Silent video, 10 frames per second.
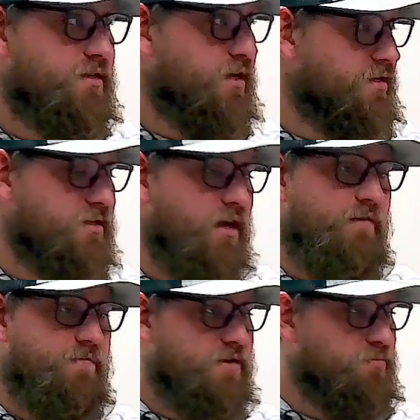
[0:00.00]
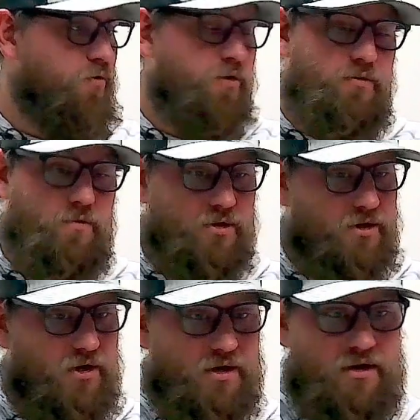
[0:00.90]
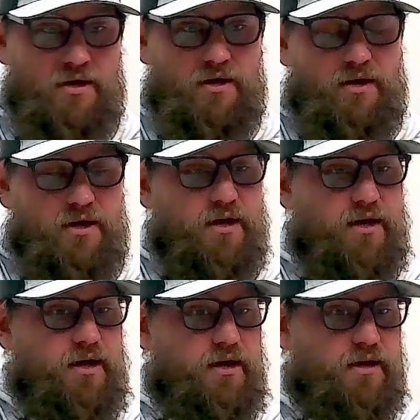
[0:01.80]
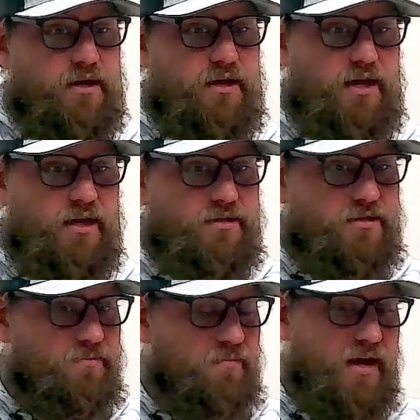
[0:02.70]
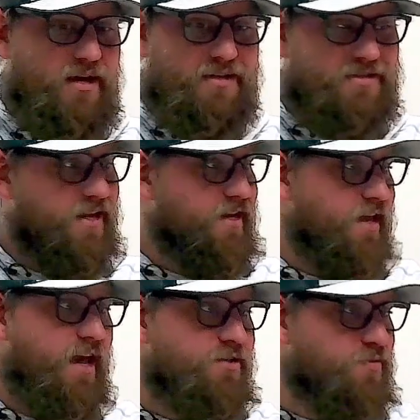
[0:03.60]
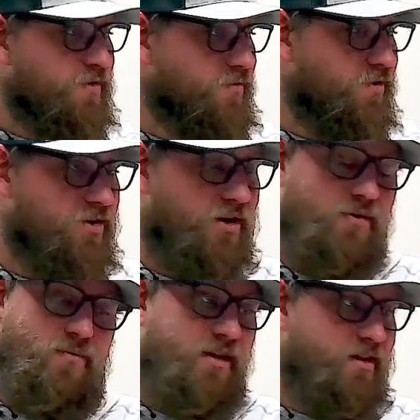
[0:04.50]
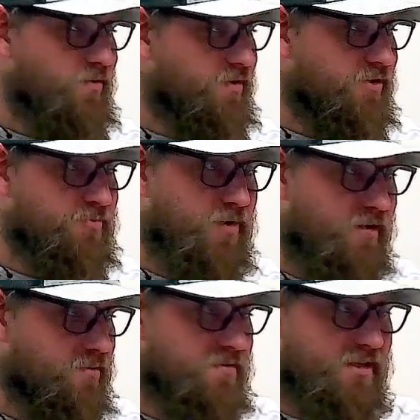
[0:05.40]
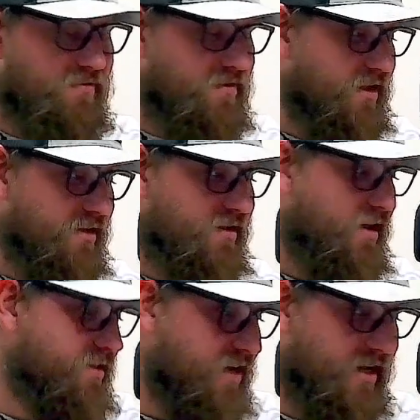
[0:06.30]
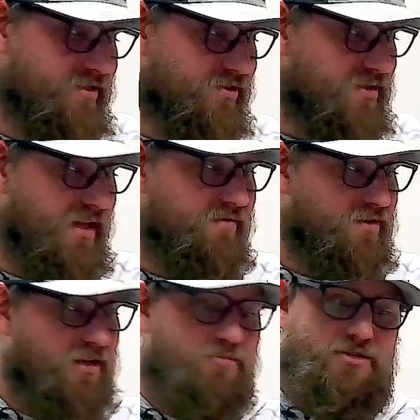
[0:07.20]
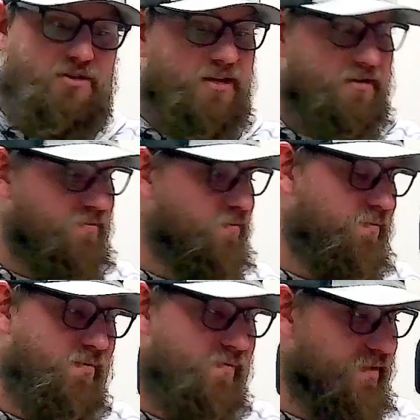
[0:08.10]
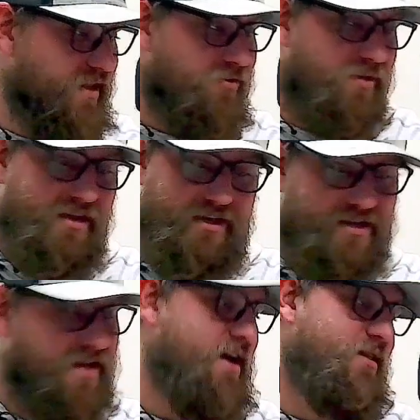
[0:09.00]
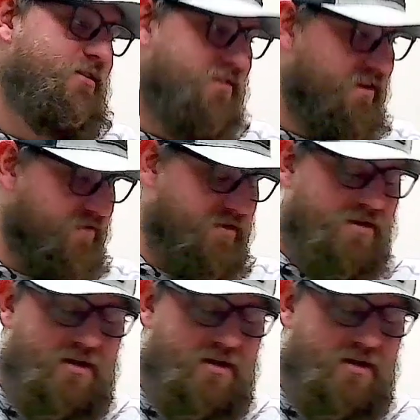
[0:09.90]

It's tough. It's boring to work on. Kids might not stay engaged when you work on it. We deal with those problems even at the high school level, and I'm sure they deal with it at the college level.